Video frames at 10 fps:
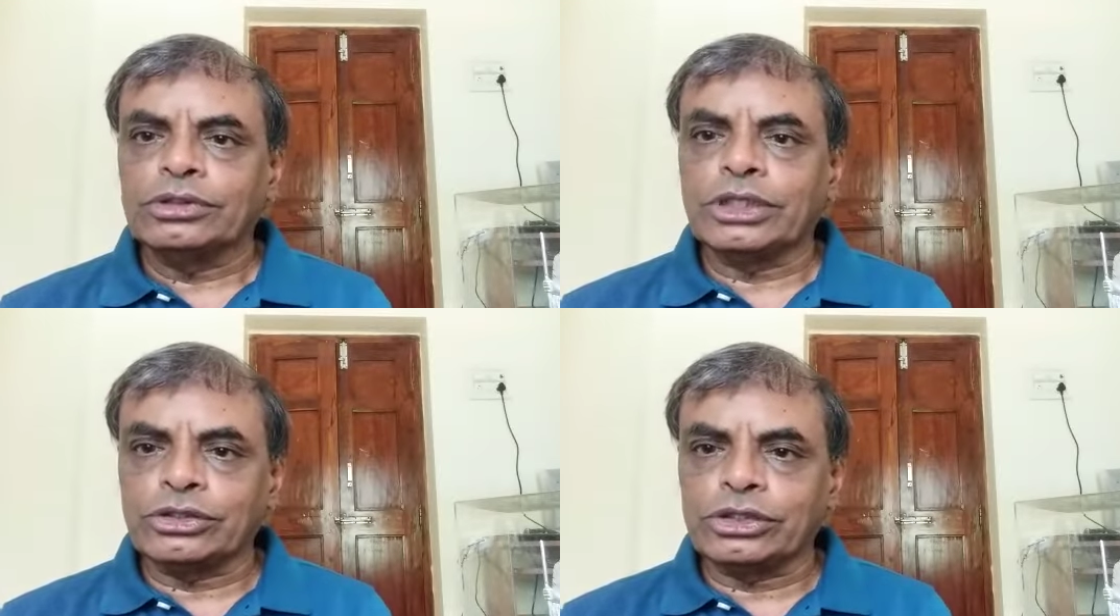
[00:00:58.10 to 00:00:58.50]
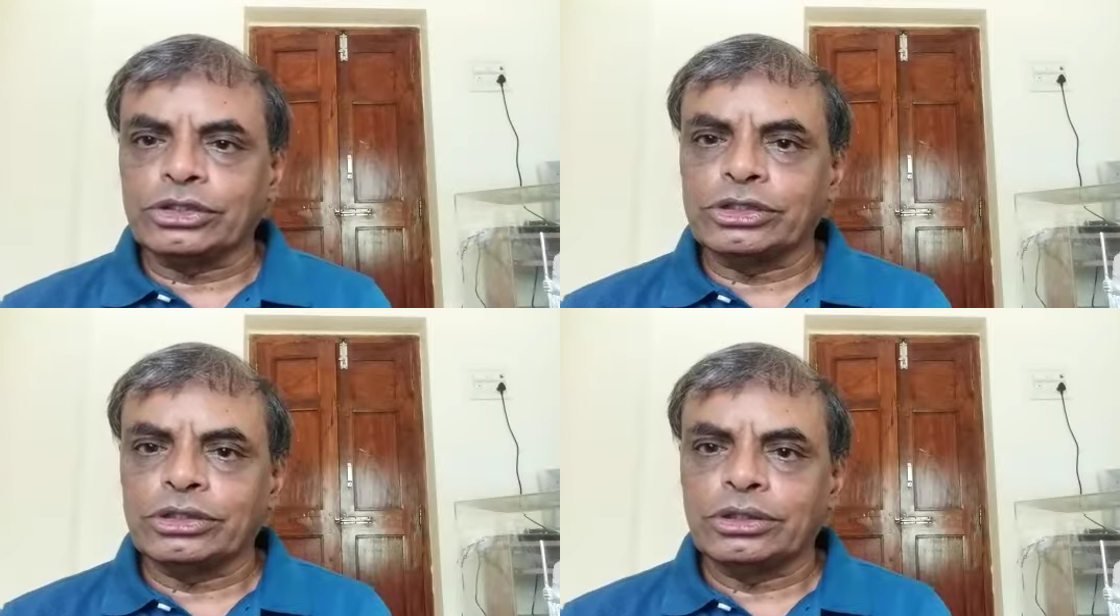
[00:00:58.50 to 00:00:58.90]

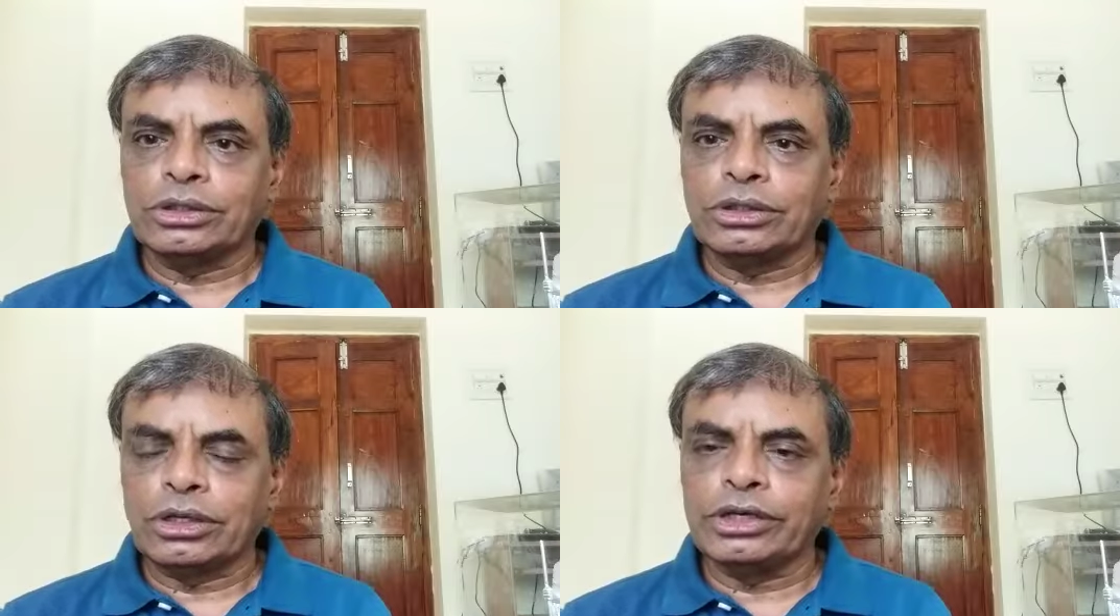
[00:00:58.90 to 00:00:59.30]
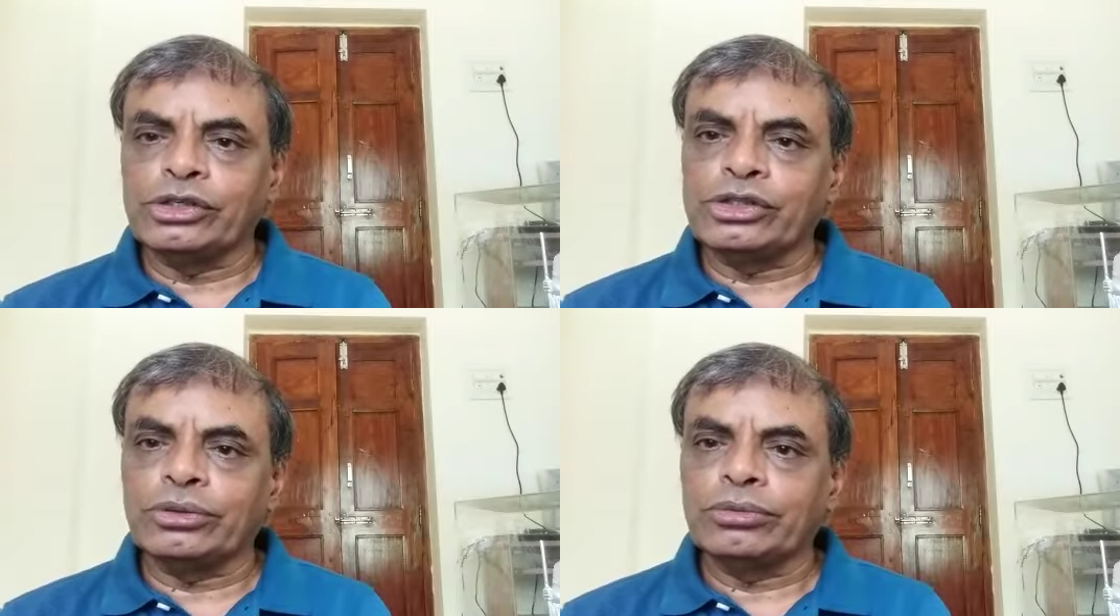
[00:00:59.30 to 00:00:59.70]
Success
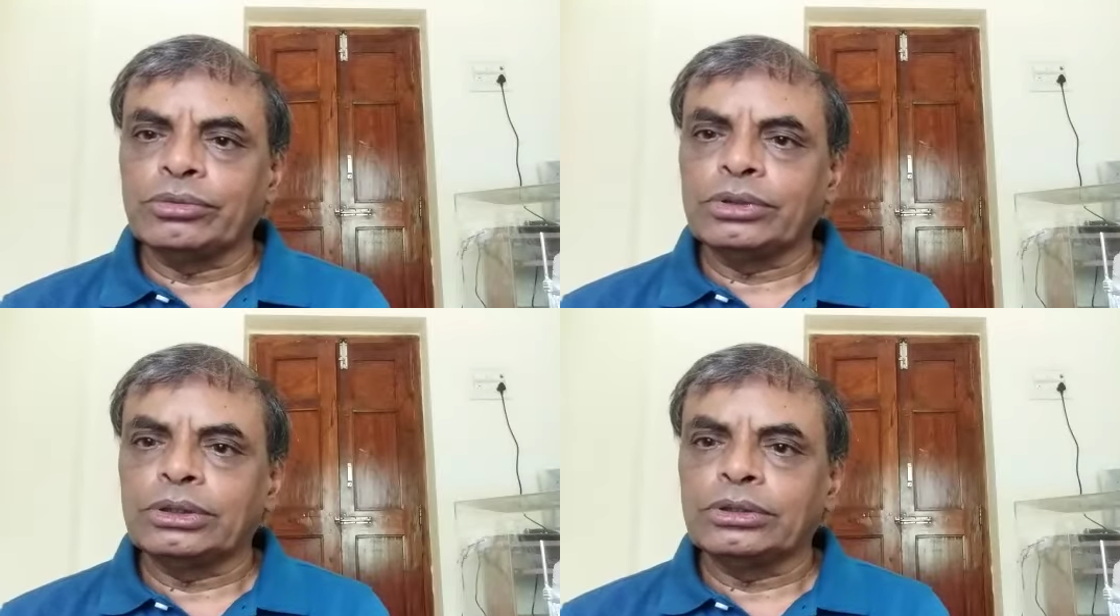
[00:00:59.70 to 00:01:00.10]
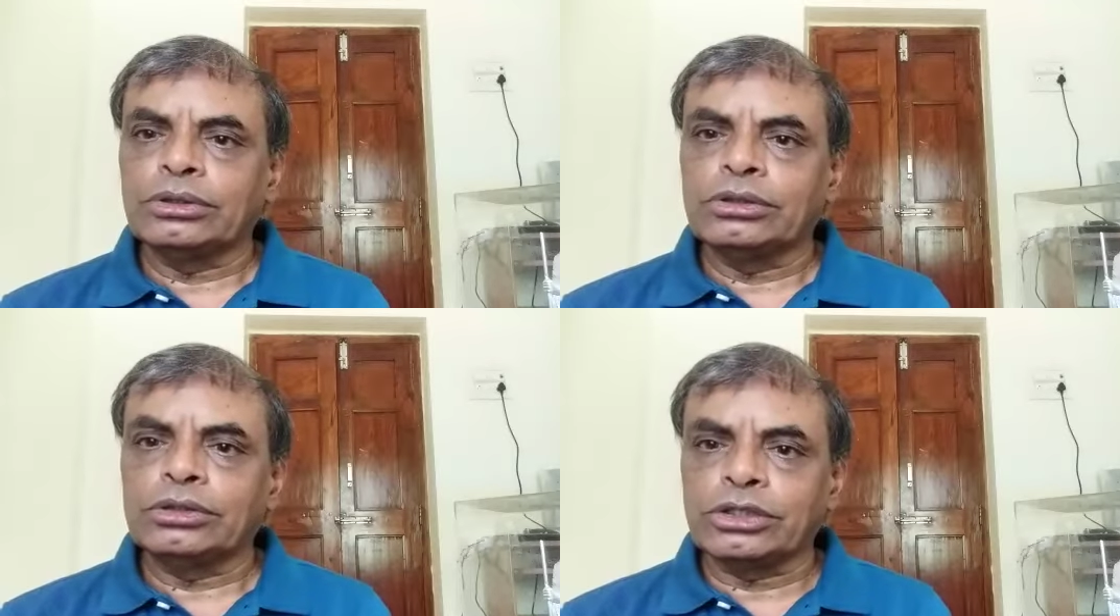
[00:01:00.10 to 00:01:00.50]
lies.
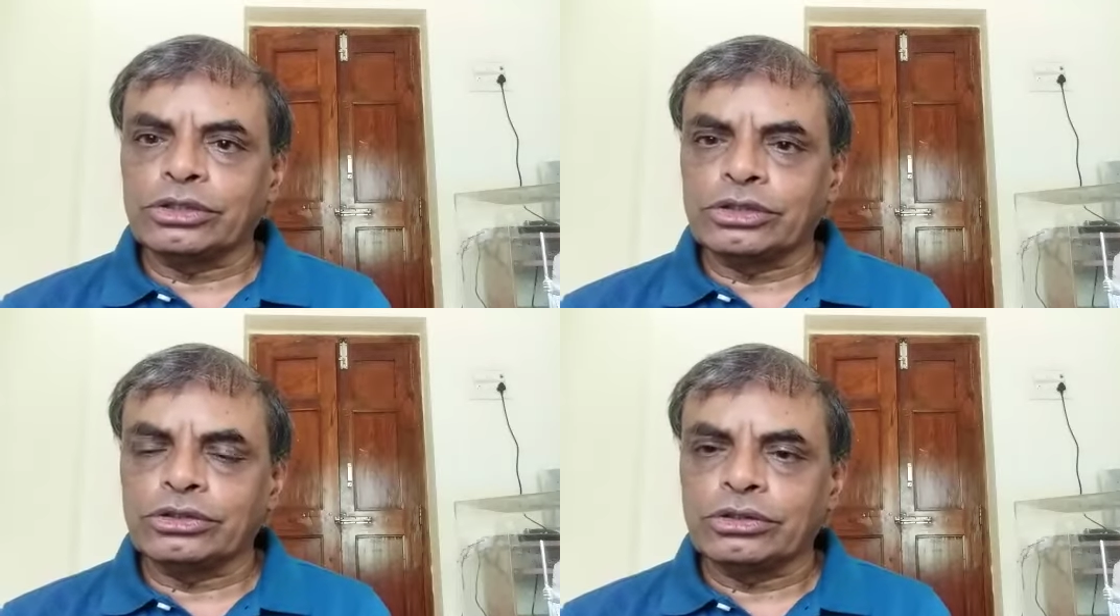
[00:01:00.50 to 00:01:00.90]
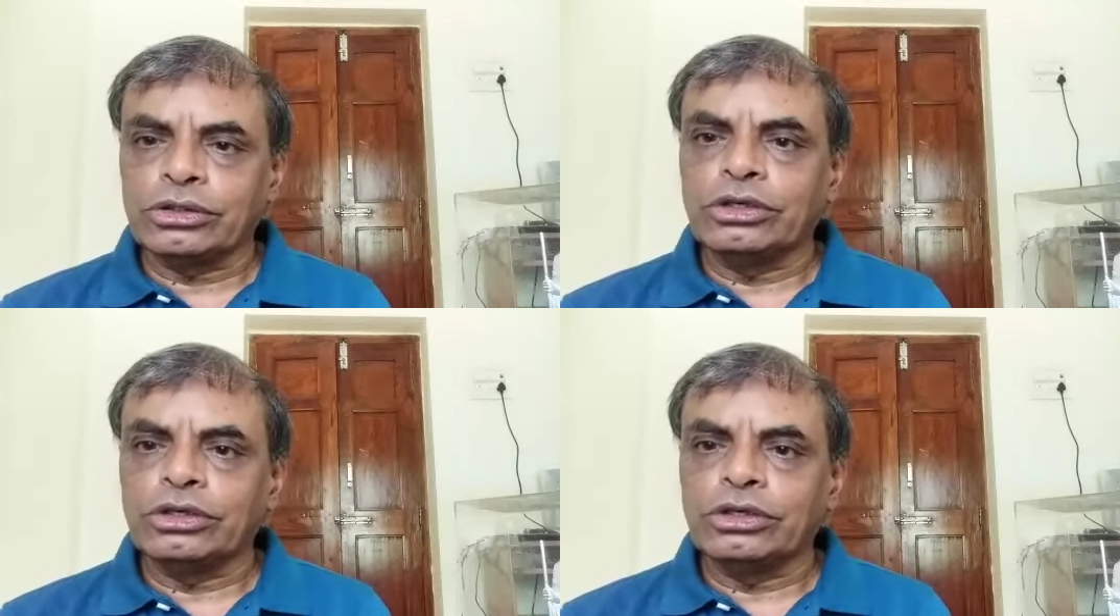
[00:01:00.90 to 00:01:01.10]
Success